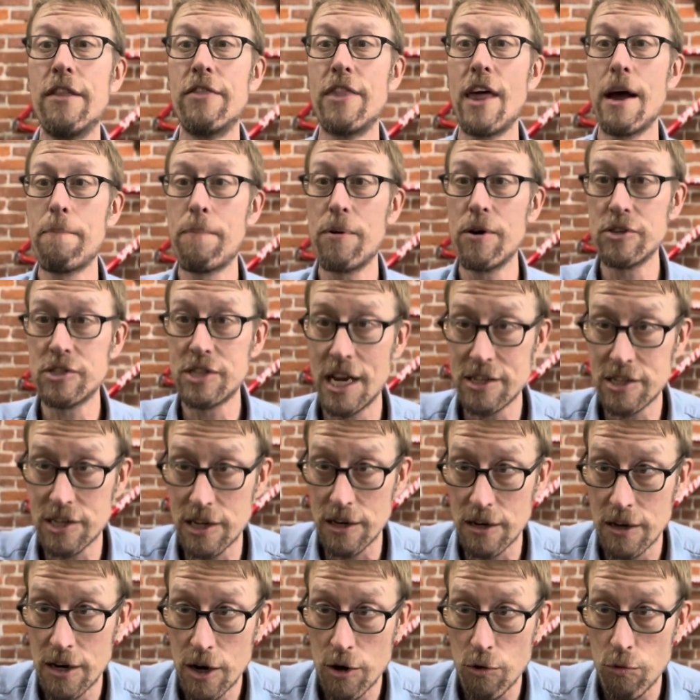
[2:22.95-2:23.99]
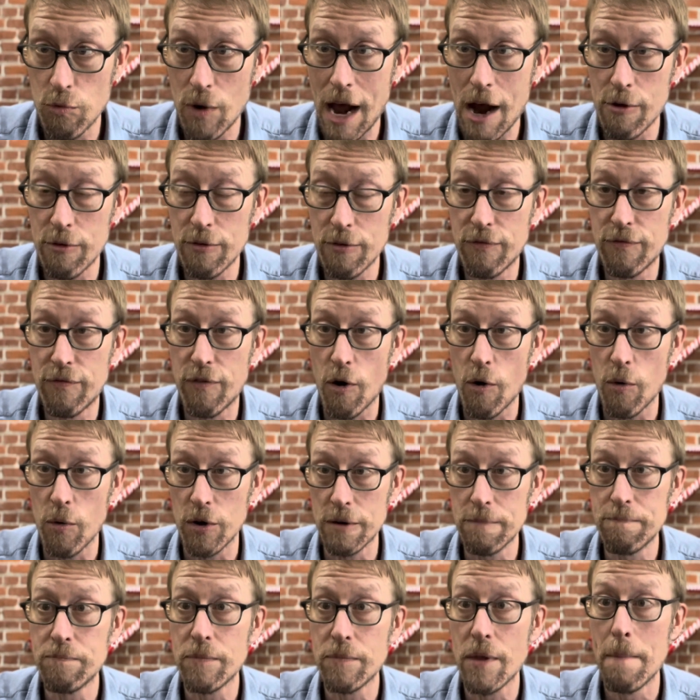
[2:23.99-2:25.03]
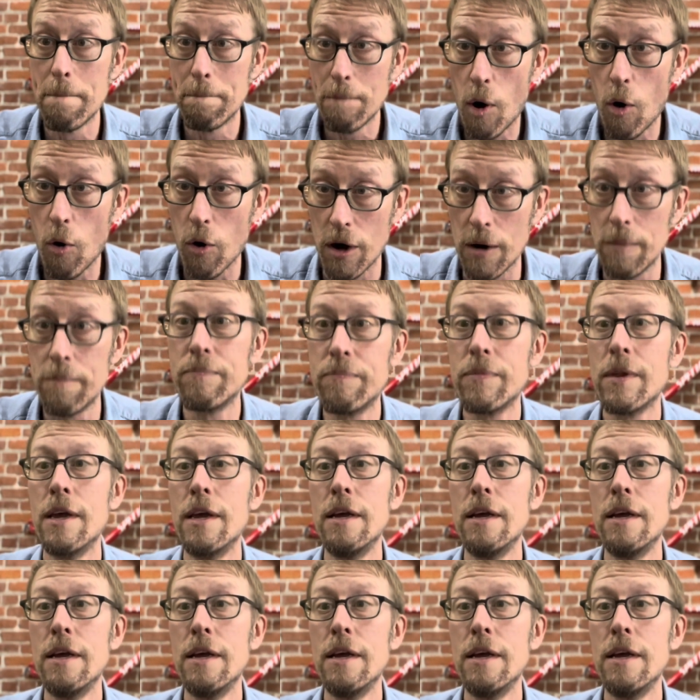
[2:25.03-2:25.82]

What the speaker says: that person has to round forward more.